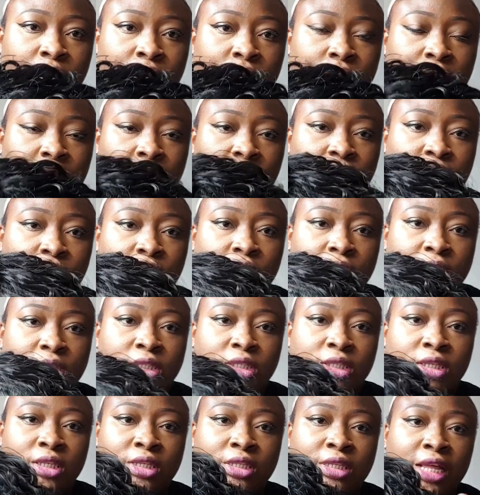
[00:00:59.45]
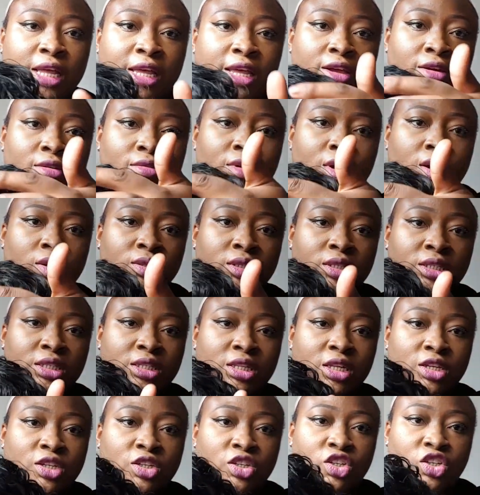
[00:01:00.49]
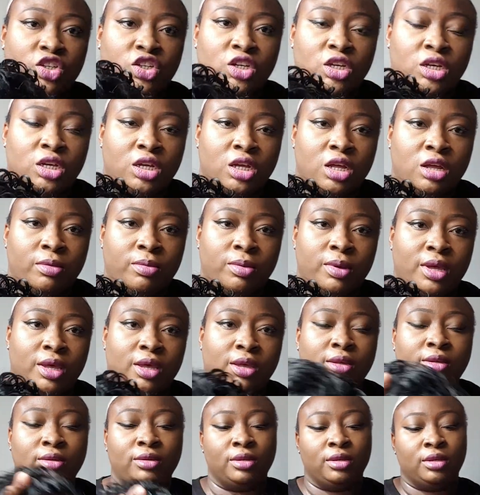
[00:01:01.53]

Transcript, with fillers: don't know if you can see it's like a round stitch up here